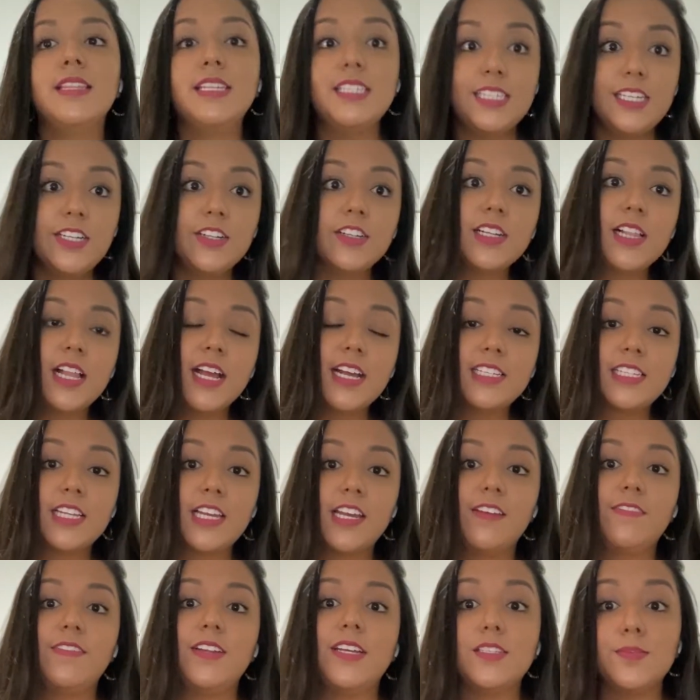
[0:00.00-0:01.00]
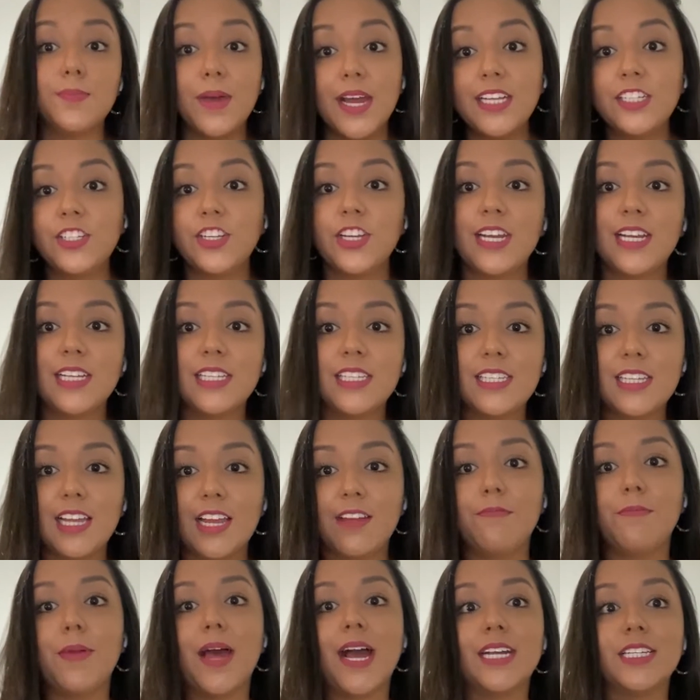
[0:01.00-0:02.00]
The senior class gift is my chance to
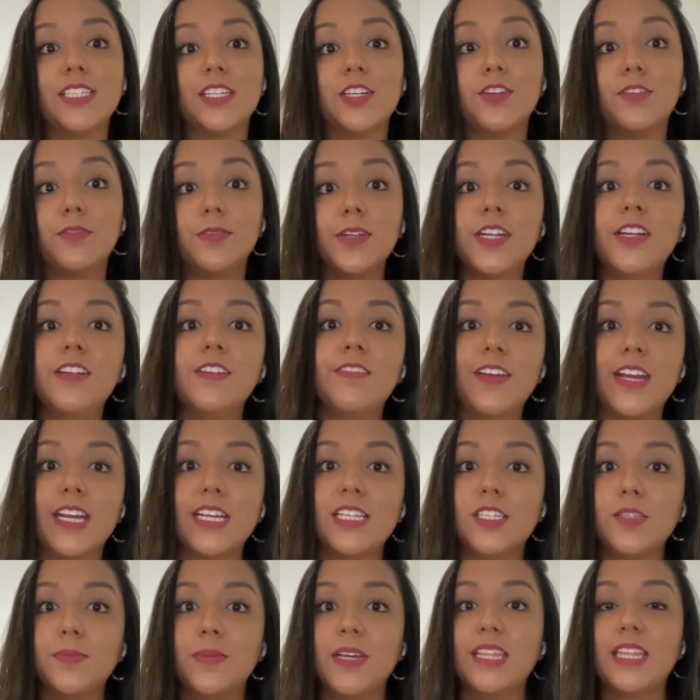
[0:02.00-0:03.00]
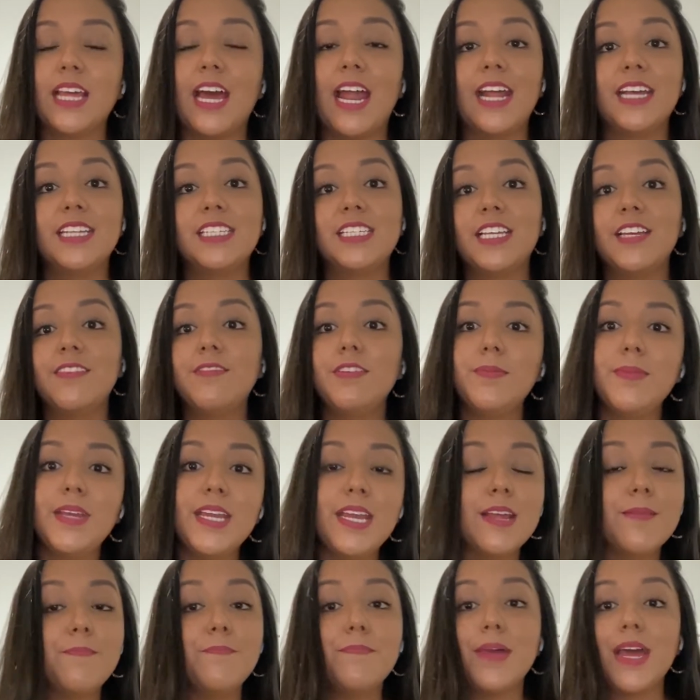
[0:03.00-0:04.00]
give back to career advancement that has given
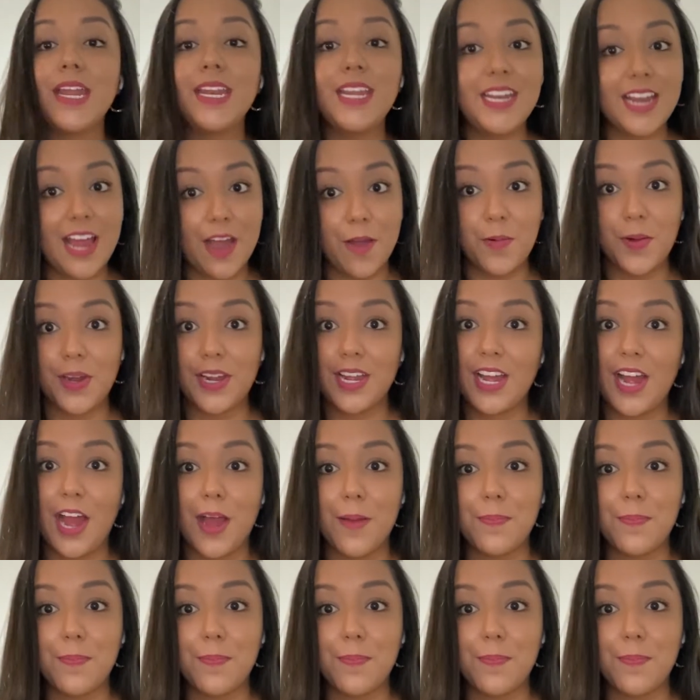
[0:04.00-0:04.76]
me many networking